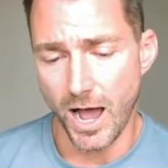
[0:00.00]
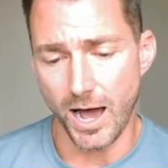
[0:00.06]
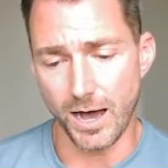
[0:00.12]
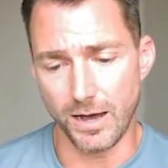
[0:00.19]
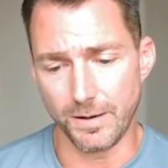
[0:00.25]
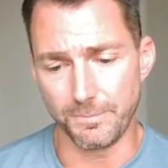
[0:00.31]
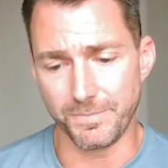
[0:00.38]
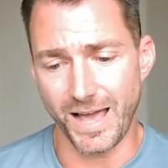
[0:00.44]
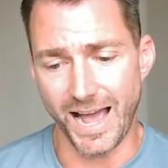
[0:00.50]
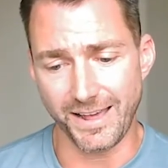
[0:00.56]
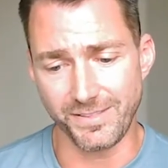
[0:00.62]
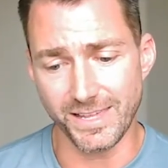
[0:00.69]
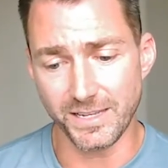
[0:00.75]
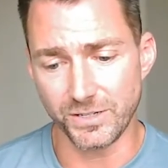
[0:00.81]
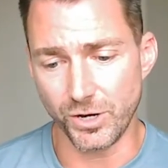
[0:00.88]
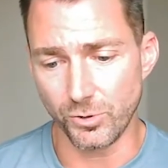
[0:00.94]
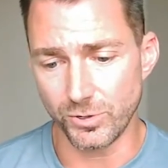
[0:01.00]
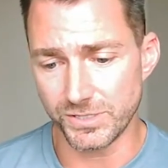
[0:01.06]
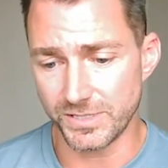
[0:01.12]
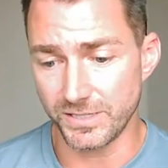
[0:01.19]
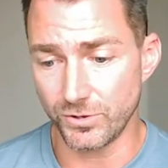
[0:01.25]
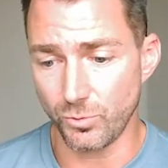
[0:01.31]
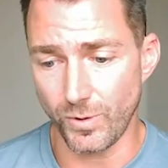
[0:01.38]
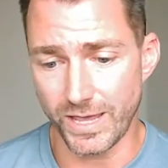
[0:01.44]
Um, I think
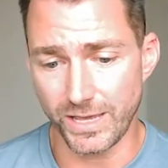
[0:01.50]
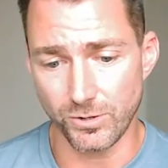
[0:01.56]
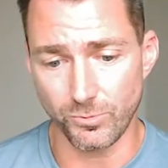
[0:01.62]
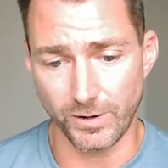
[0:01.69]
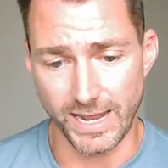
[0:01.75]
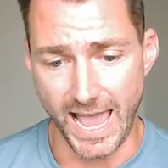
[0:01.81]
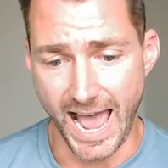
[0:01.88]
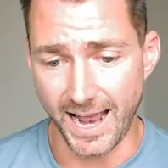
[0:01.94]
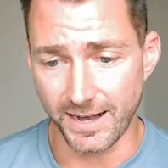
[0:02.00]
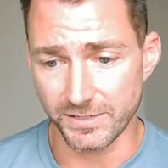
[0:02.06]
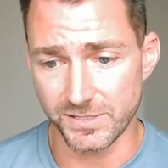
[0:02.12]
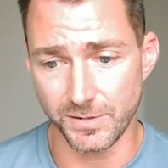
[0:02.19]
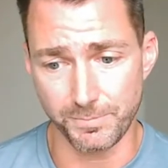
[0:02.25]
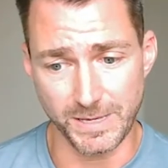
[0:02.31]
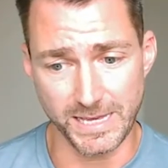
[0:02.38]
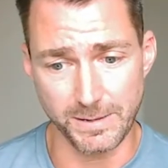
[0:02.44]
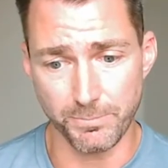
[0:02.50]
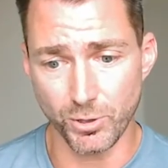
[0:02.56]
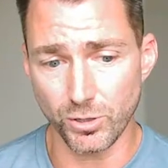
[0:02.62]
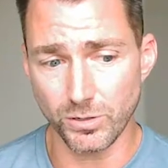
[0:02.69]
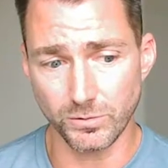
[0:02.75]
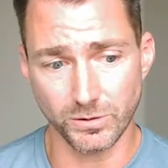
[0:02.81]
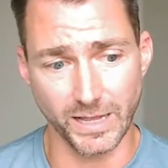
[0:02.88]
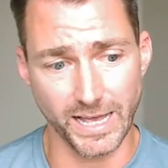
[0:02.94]
noticing the way you react to
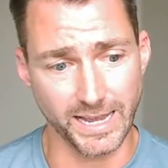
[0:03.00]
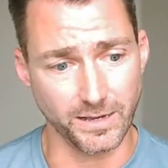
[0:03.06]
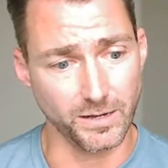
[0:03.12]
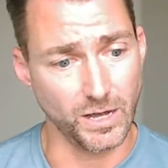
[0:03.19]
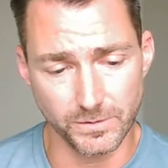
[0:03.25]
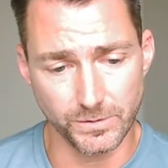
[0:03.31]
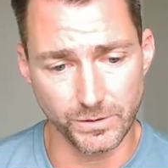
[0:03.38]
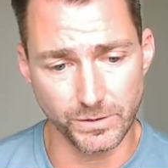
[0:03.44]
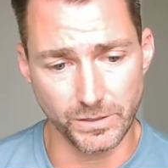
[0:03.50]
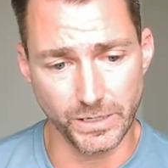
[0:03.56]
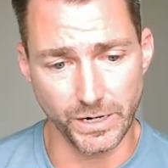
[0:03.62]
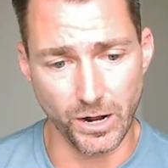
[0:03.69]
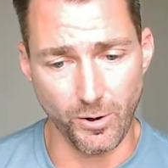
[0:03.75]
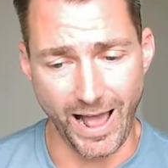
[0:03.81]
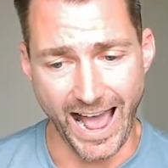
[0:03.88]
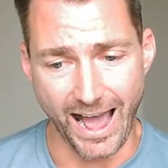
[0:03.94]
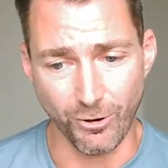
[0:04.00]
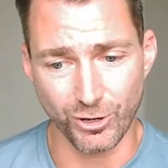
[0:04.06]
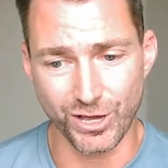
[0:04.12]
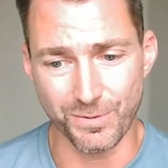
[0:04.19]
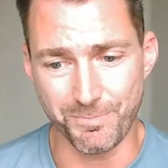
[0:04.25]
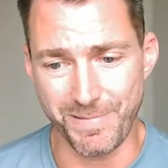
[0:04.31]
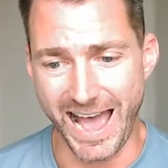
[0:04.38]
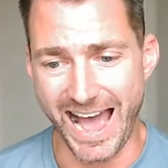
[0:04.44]
people, like, you know, how
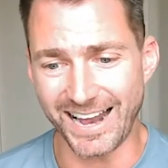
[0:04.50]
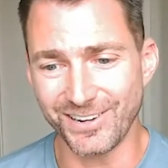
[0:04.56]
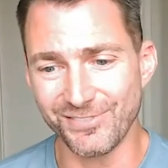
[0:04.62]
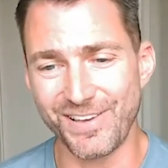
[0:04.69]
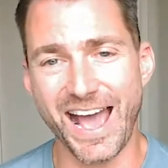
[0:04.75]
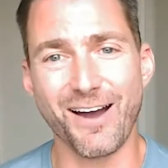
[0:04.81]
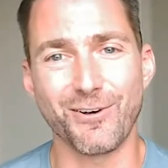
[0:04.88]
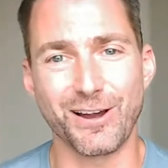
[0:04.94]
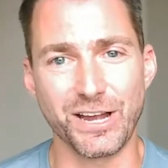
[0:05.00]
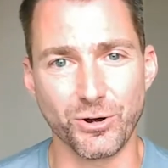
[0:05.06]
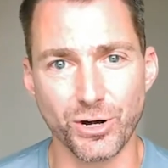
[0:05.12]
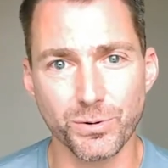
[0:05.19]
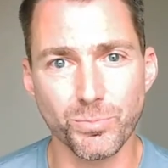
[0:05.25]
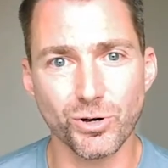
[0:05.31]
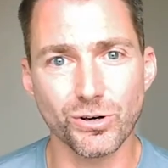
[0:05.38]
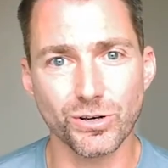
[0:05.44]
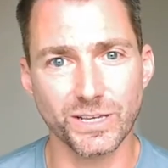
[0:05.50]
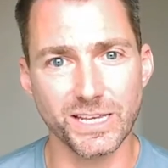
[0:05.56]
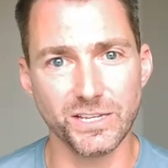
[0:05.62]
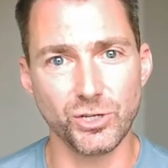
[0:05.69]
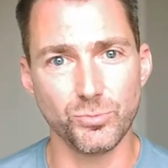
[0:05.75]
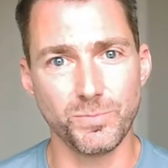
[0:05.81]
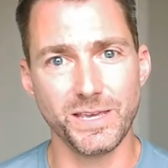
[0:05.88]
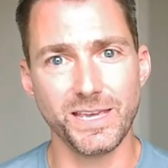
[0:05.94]
combative, how irritable can
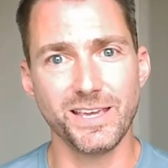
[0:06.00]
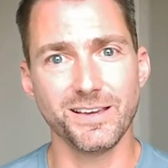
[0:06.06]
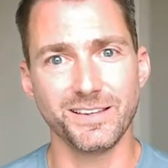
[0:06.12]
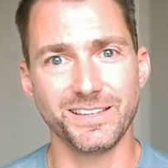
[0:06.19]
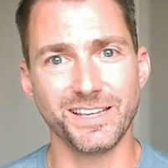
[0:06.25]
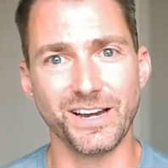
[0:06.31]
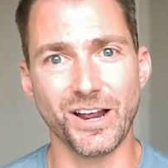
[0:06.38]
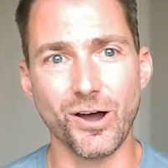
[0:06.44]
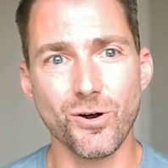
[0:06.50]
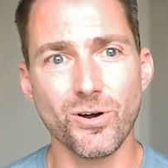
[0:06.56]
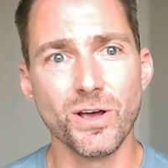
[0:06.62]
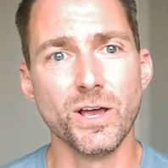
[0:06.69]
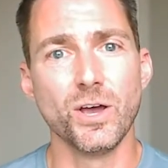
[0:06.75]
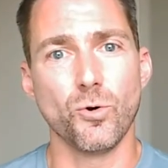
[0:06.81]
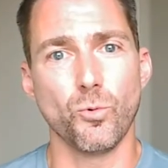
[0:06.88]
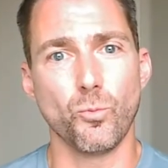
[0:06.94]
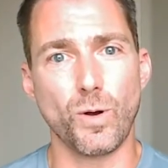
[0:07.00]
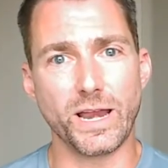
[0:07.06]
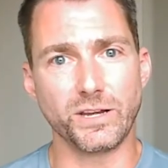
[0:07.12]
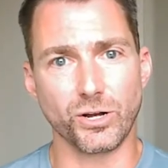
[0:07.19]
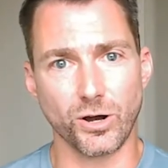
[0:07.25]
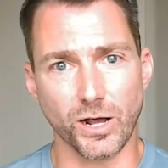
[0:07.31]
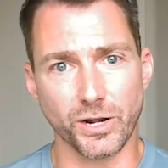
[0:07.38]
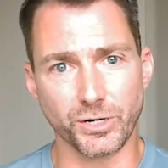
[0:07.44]
you be, you know, when
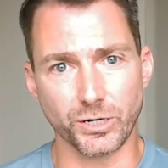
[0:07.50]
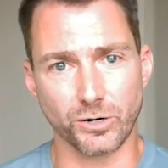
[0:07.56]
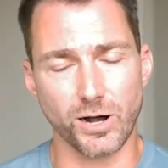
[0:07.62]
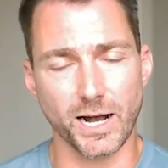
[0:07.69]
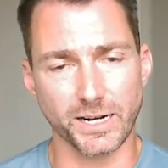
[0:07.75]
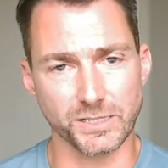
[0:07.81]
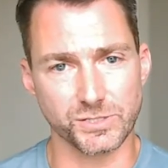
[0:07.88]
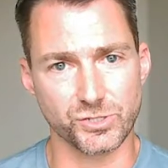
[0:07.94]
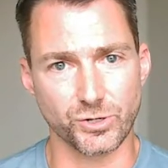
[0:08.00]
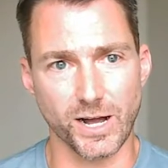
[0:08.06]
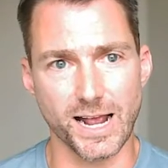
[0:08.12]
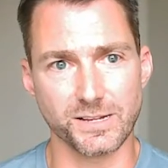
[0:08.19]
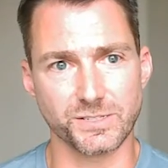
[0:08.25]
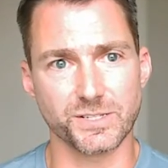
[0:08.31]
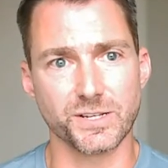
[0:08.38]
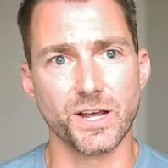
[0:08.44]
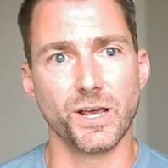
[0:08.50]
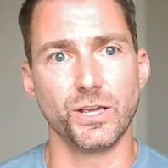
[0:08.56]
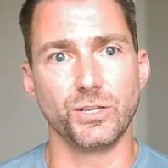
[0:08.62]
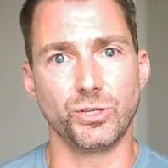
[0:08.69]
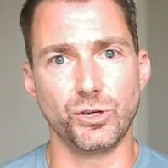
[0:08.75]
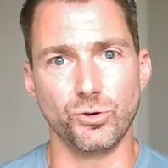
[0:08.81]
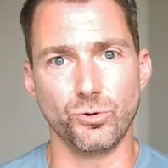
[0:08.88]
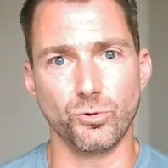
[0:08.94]
you're under chronic stress,
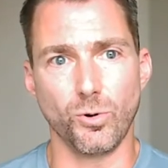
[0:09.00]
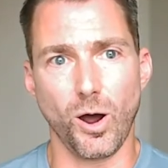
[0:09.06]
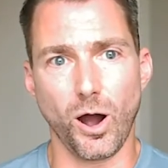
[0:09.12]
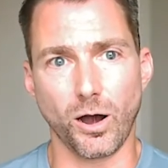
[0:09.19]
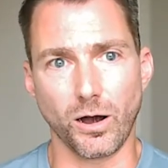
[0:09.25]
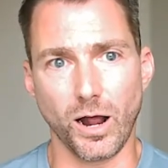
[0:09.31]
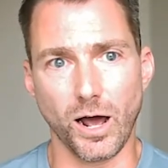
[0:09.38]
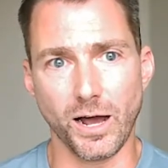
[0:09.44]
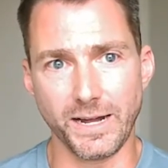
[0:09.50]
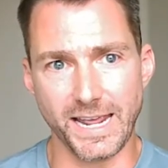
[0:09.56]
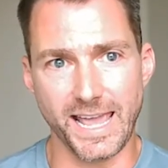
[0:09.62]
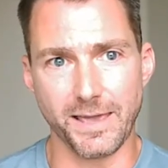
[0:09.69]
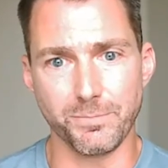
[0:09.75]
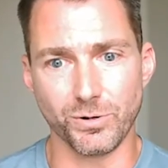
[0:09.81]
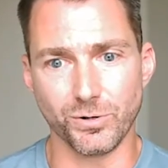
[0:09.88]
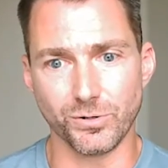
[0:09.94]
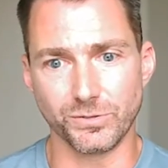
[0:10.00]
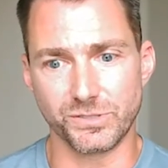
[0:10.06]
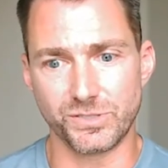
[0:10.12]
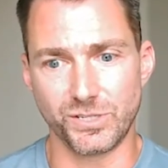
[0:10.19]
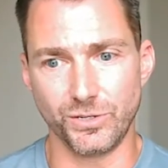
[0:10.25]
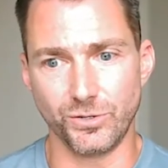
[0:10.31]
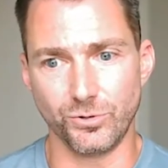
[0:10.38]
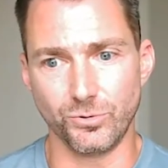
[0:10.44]
you are unable
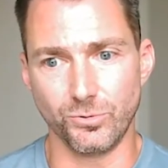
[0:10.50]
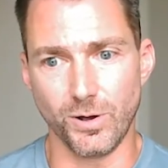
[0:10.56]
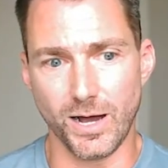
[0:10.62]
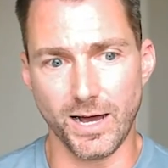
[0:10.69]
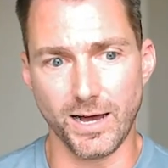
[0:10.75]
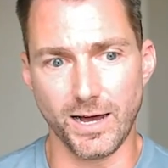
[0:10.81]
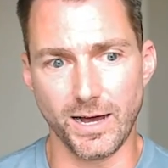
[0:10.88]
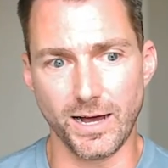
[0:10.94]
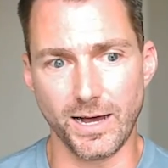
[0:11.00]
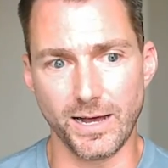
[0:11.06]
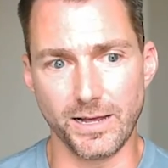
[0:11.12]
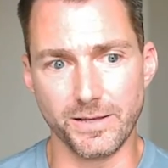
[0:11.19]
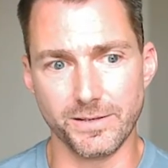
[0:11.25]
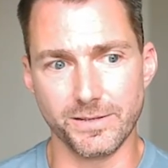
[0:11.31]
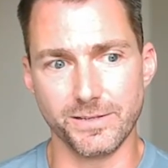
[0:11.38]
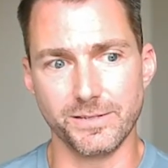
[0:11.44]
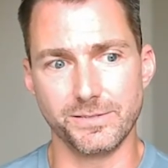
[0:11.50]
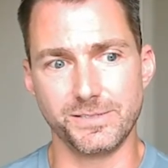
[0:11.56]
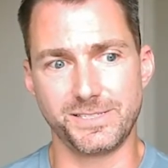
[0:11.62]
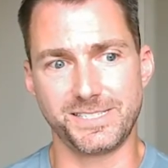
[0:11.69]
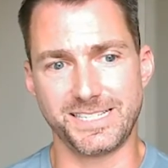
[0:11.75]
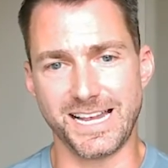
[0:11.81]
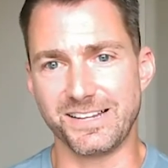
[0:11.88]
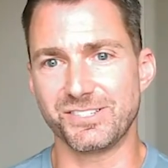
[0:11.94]
to, uh,
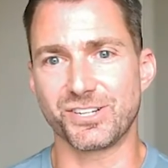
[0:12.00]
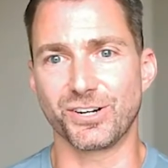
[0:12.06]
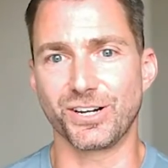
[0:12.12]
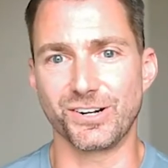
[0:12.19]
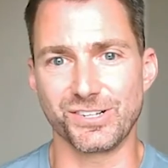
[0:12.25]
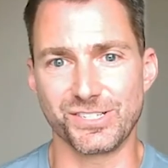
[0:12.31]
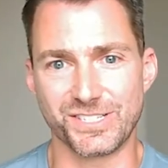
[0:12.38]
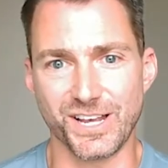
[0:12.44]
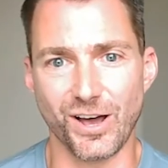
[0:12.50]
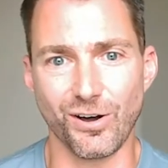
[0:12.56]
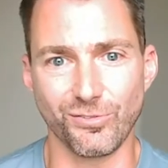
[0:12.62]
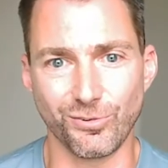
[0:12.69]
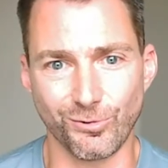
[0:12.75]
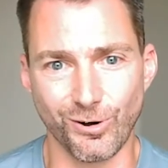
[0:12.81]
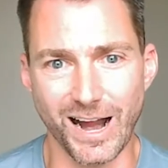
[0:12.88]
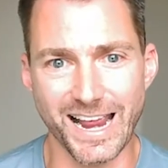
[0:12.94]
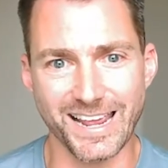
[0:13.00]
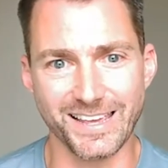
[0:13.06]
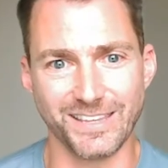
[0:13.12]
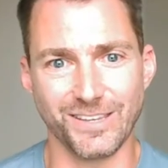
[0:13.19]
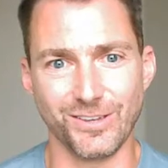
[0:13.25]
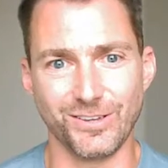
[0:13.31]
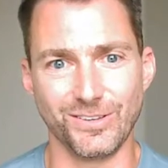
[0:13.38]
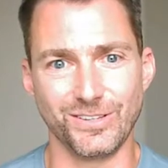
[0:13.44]
censor yourself, right?
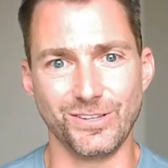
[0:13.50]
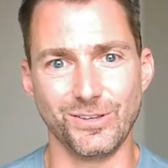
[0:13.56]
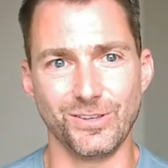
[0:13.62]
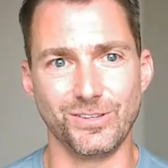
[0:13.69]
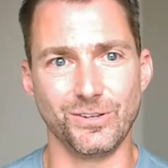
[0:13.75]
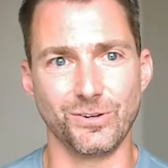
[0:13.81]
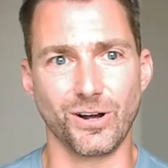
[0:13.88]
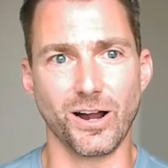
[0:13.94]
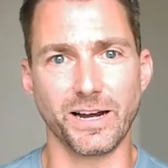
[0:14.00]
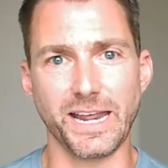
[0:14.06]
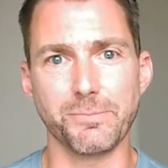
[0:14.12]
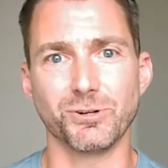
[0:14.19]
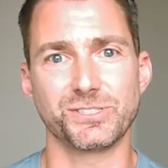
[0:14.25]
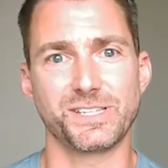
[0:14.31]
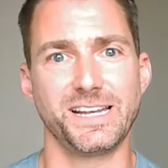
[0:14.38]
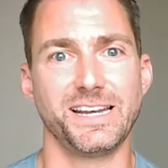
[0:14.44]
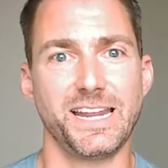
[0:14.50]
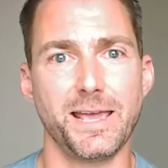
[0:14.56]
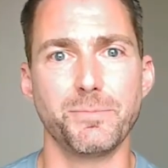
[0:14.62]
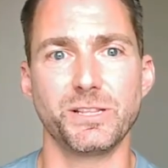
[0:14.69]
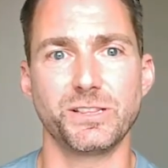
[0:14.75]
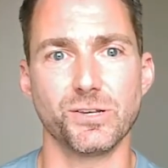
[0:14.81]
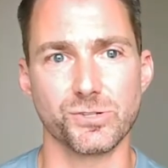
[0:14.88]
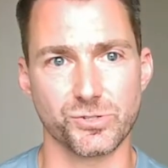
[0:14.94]
You, you, you're unable to
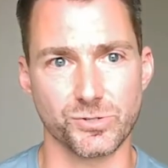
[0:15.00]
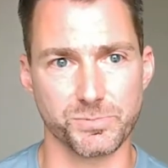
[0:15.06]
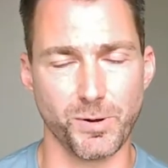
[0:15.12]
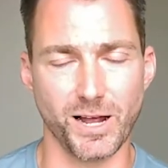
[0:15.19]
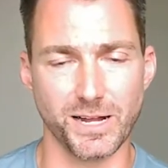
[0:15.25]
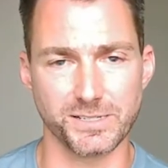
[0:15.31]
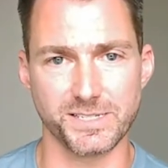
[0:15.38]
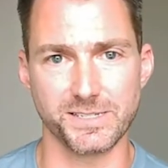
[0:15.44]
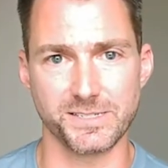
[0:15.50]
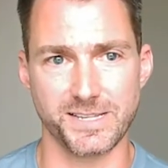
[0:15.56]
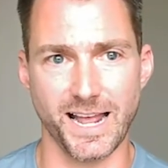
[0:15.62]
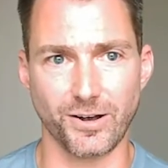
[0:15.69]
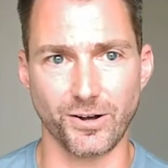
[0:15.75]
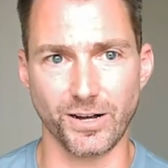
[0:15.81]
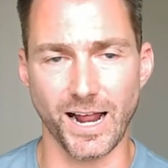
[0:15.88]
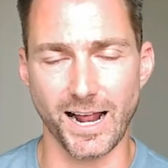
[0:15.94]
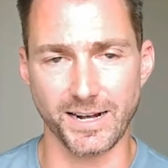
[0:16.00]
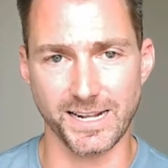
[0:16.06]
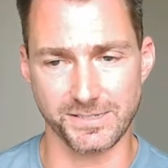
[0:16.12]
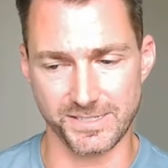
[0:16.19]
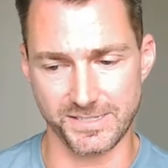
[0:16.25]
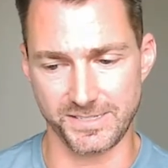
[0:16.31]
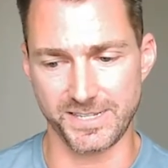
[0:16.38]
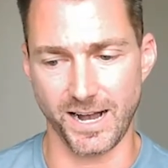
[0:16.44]
inhibit those responses that are not
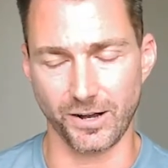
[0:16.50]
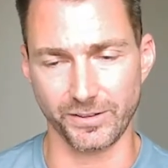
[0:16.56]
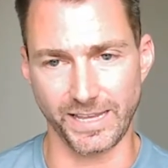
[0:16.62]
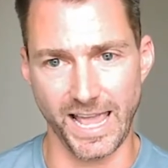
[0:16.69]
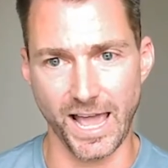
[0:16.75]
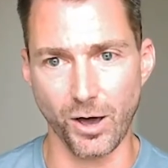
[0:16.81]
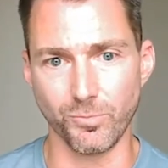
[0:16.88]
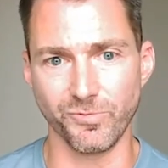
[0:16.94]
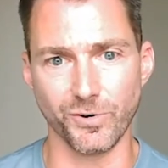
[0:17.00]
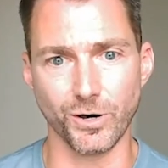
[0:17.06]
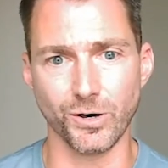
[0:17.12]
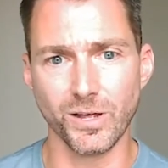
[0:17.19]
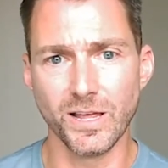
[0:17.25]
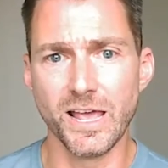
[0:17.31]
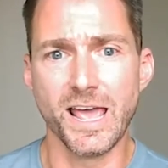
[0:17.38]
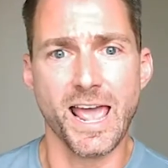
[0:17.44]
necessarily helpful.